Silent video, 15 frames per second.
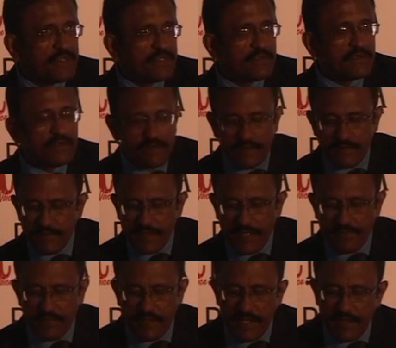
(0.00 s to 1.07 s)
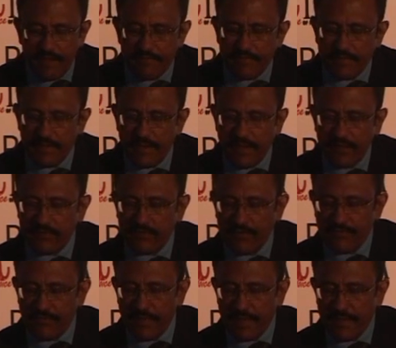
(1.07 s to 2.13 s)
feature that we have in our
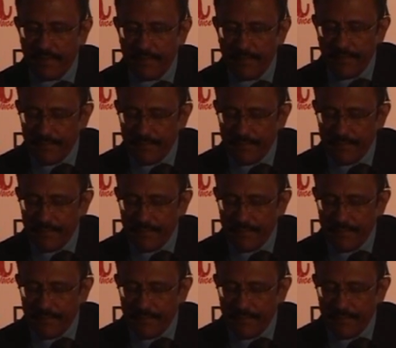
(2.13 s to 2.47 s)
software.